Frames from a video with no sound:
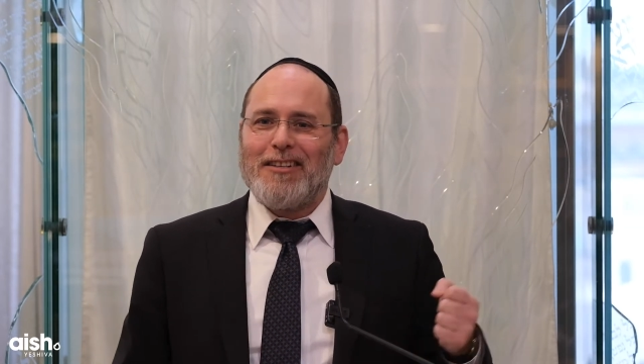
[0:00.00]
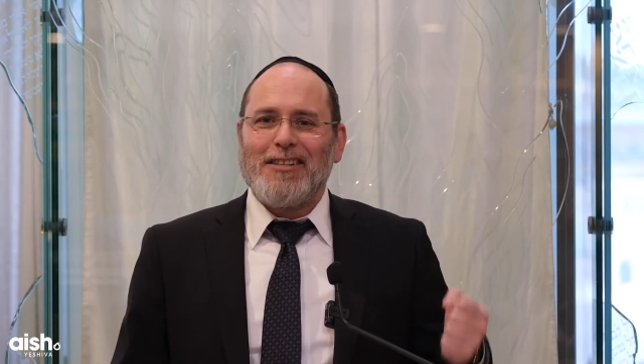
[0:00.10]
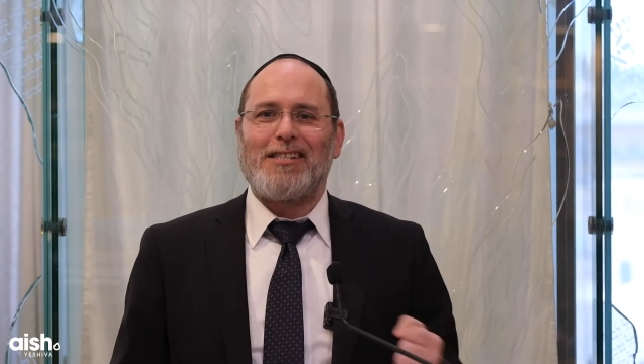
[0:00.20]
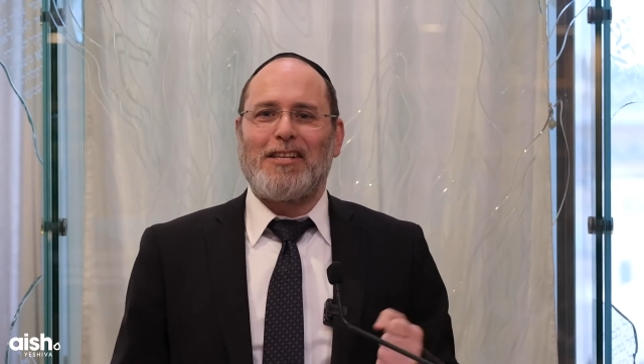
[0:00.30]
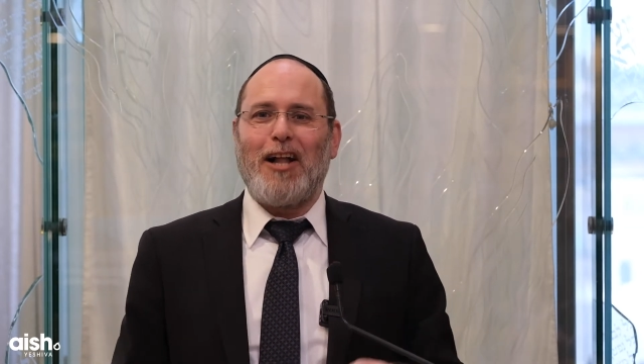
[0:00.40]

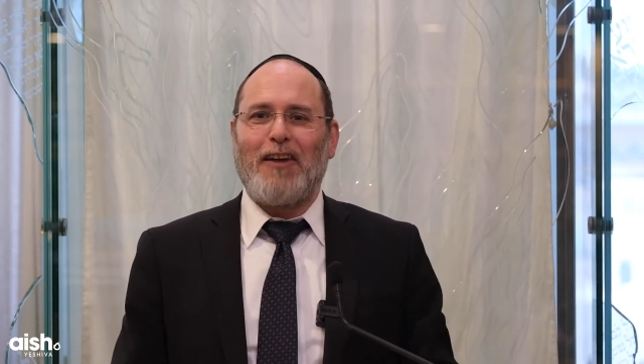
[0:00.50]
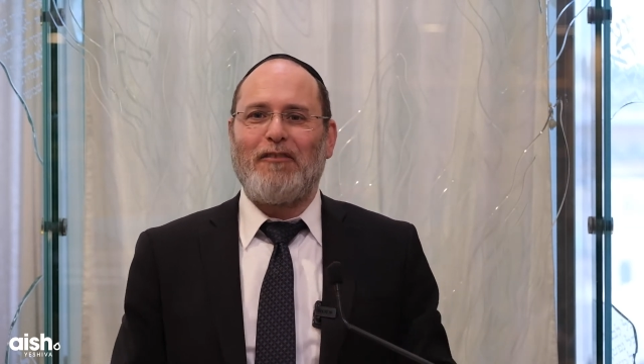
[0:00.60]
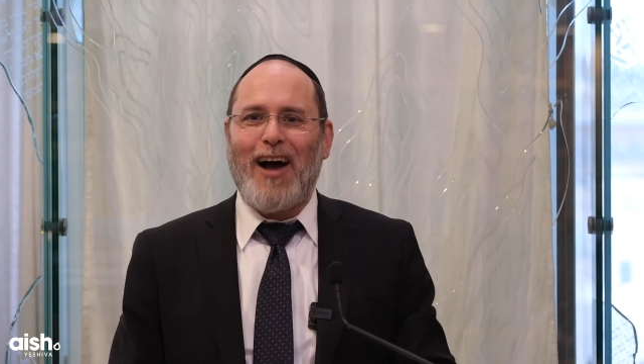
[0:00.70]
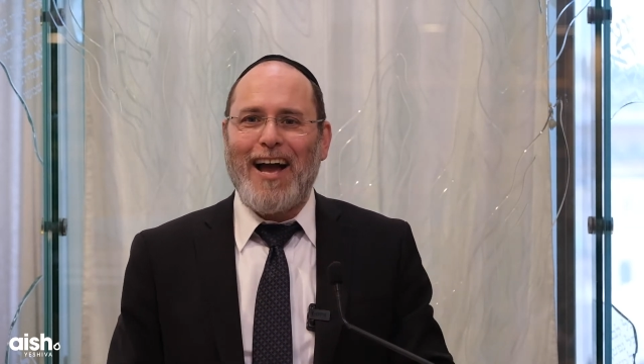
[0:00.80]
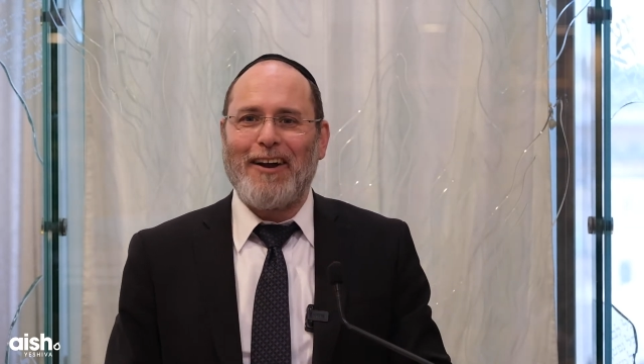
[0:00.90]
still on
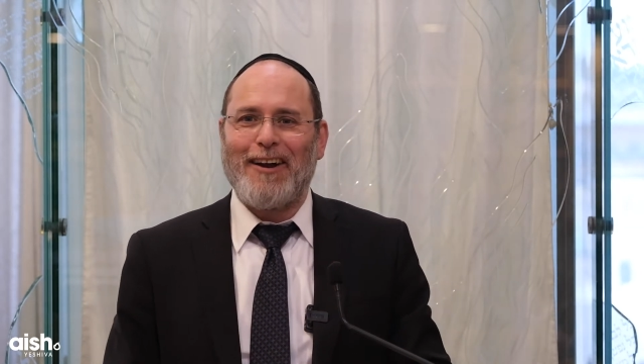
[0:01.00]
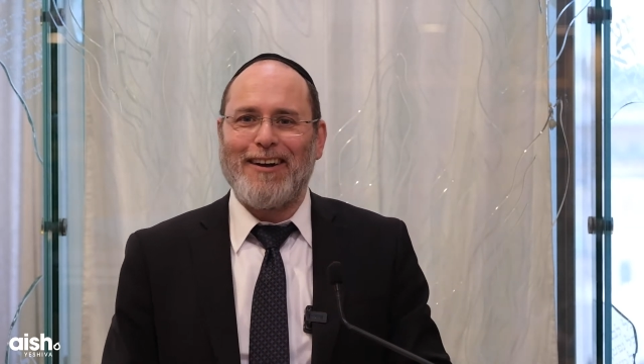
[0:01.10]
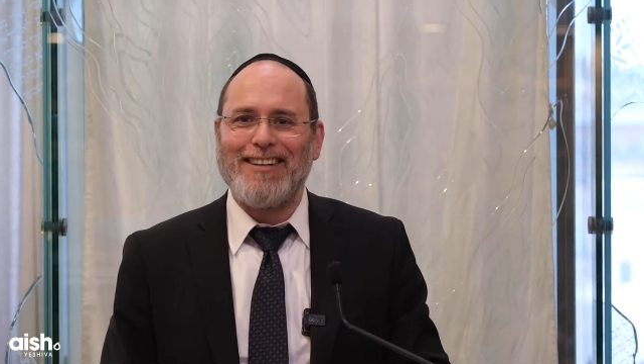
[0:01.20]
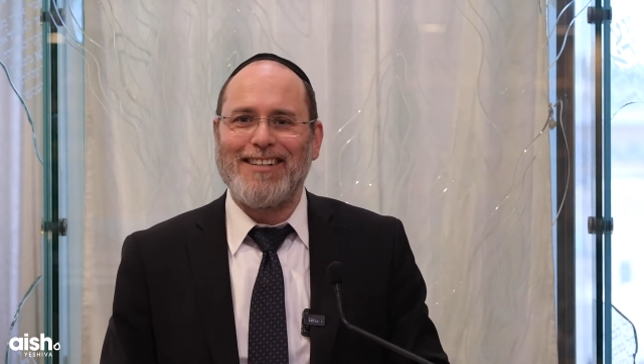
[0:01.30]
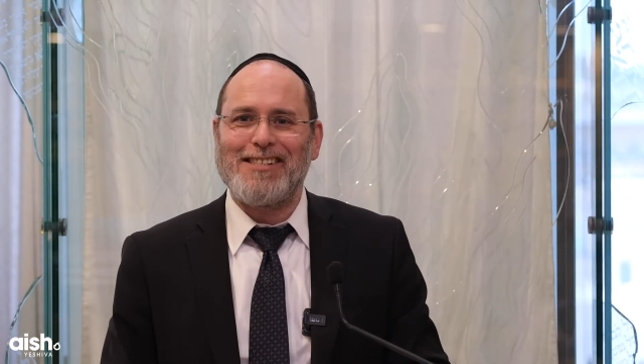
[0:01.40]

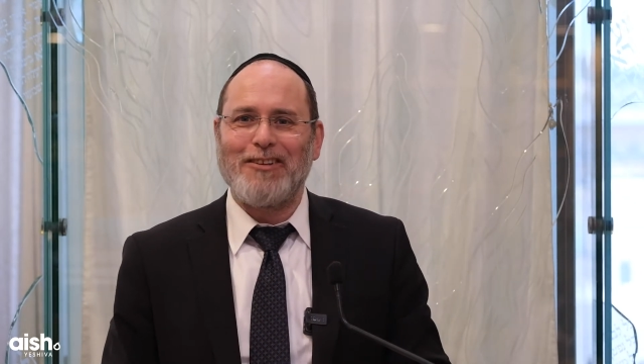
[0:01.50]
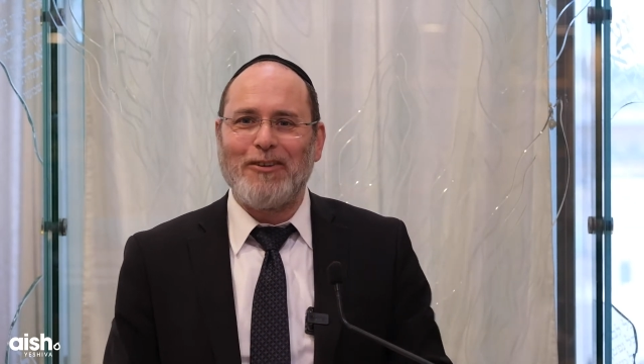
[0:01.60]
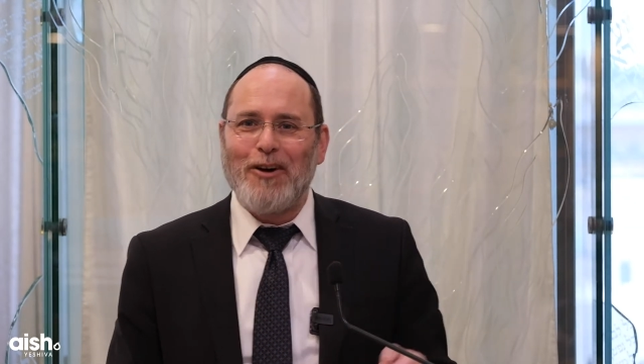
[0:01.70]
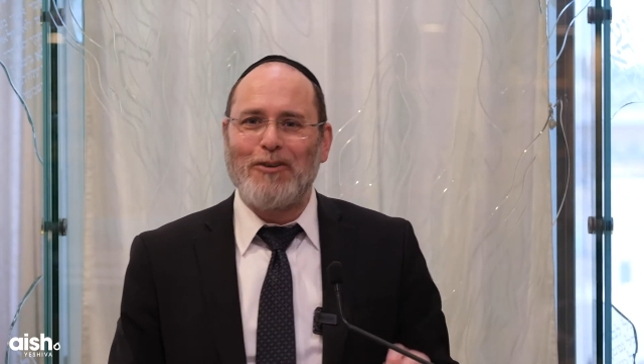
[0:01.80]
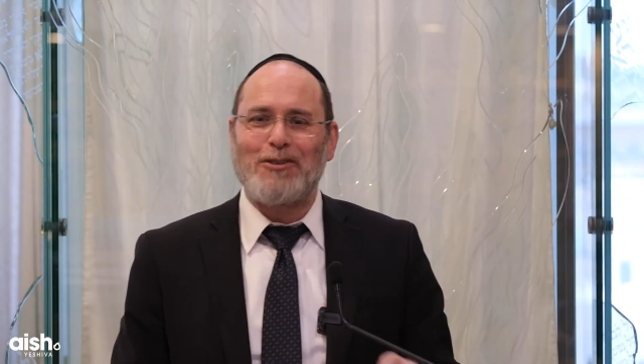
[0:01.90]
fire and still
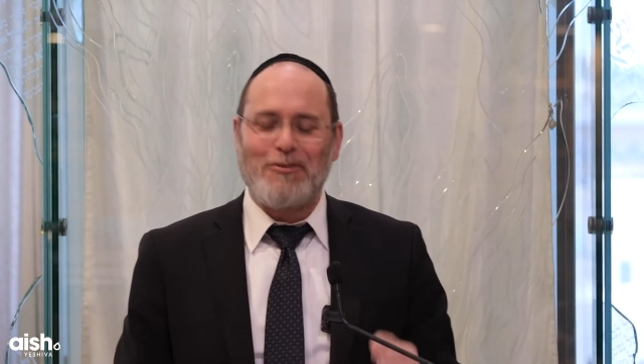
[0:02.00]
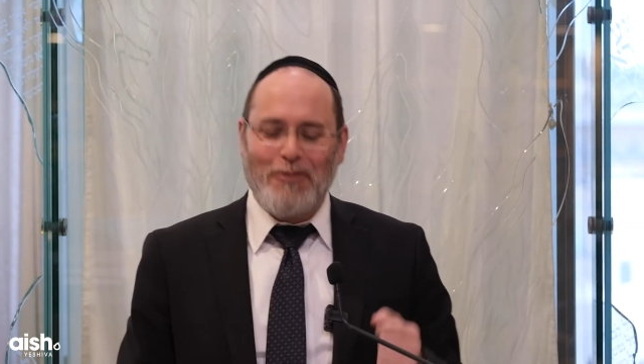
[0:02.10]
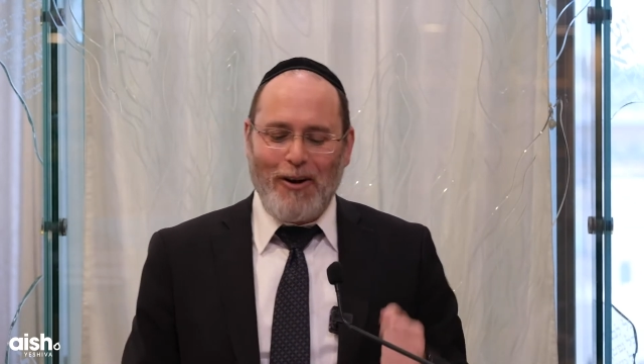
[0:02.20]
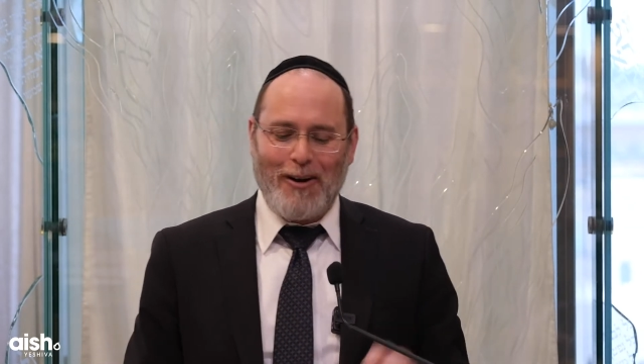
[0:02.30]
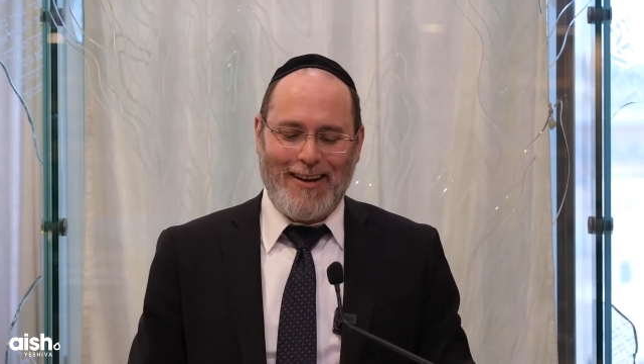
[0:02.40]
going
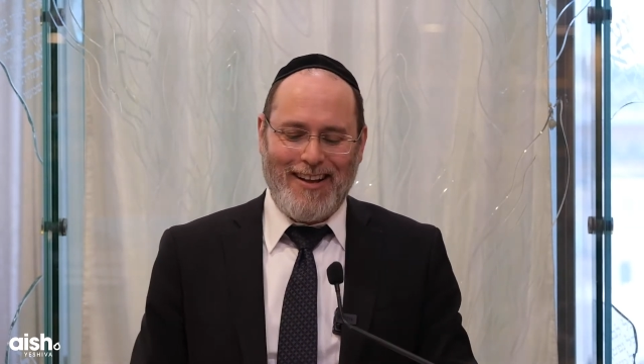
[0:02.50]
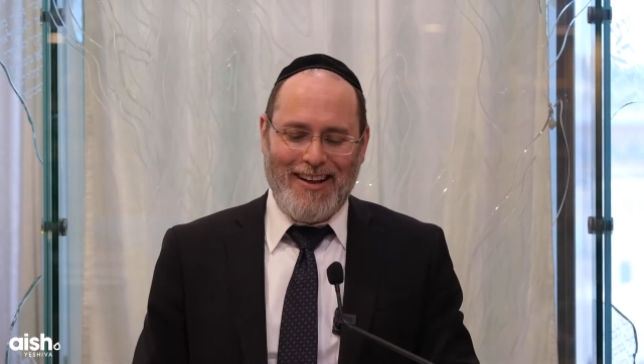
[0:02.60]
strong